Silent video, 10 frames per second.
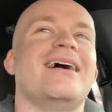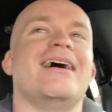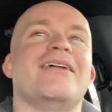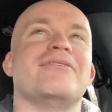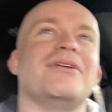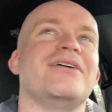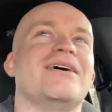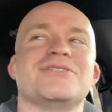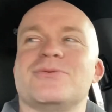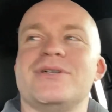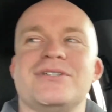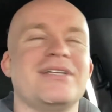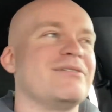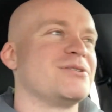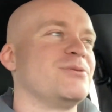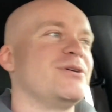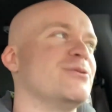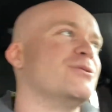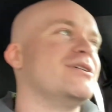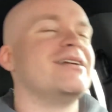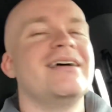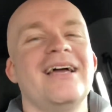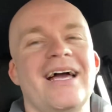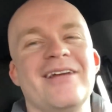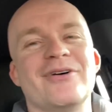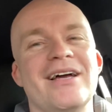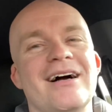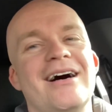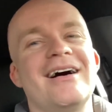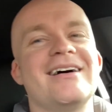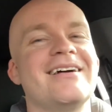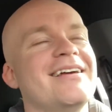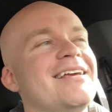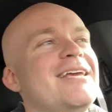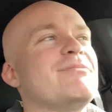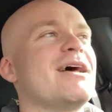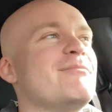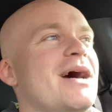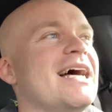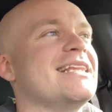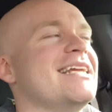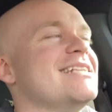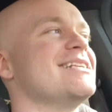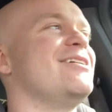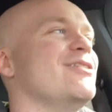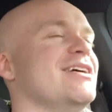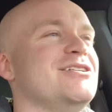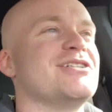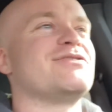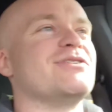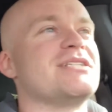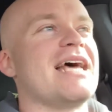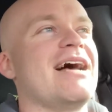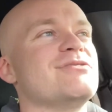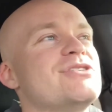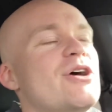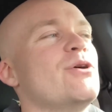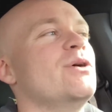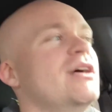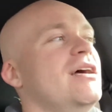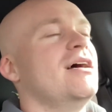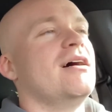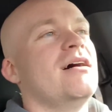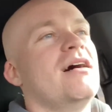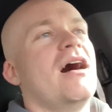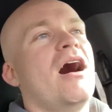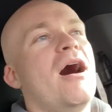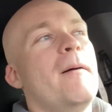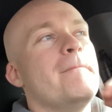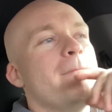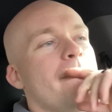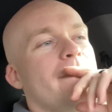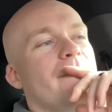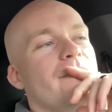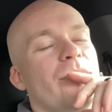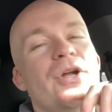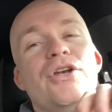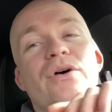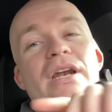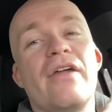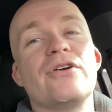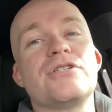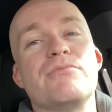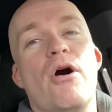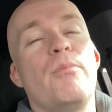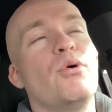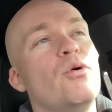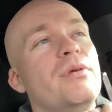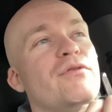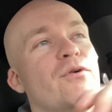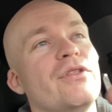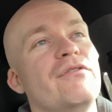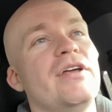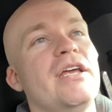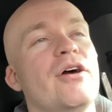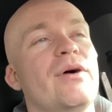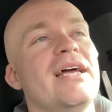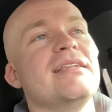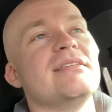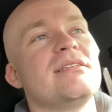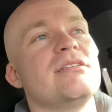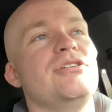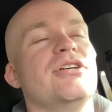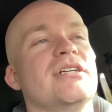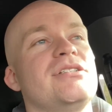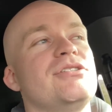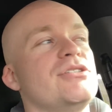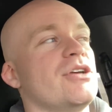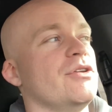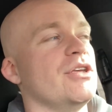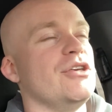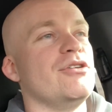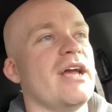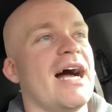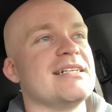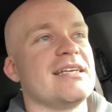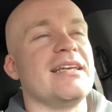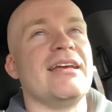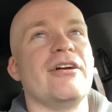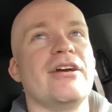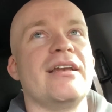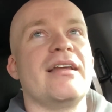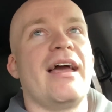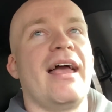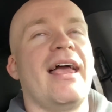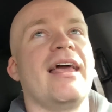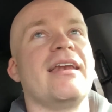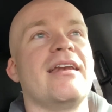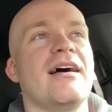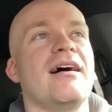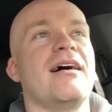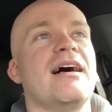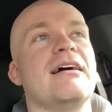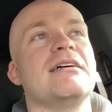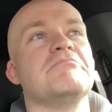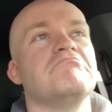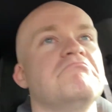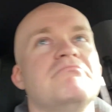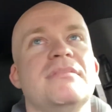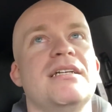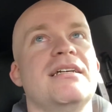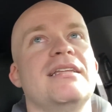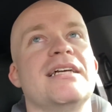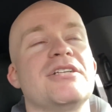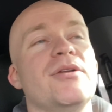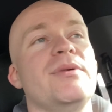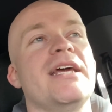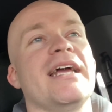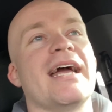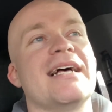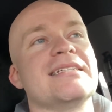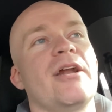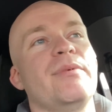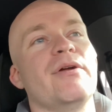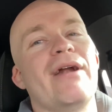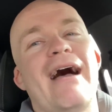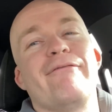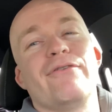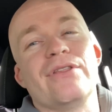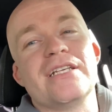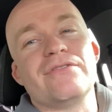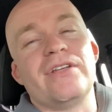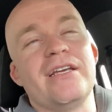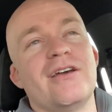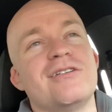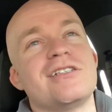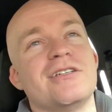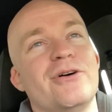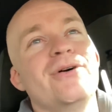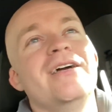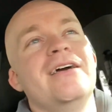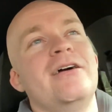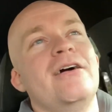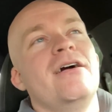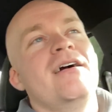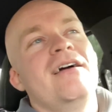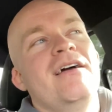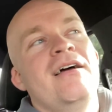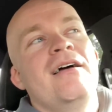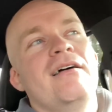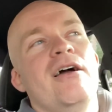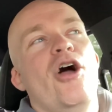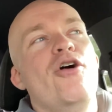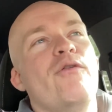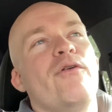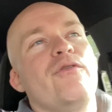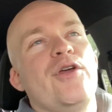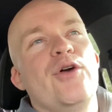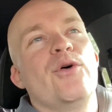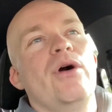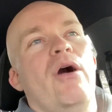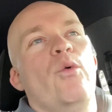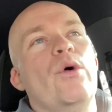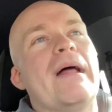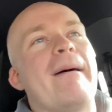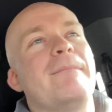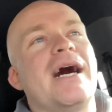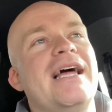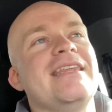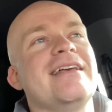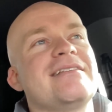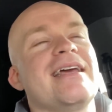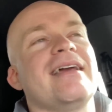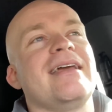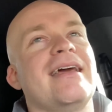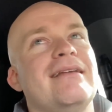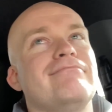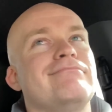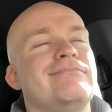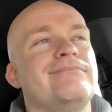don't know. That was a weird horn. Anyway, keep that in mind that it's literally just for sound. So, I'm going to do another small pull before the video ends, just so that you guys can hear it. And that's going to be it, guys. That'll be a wrap for this video. So, overview, would I buy the intake again?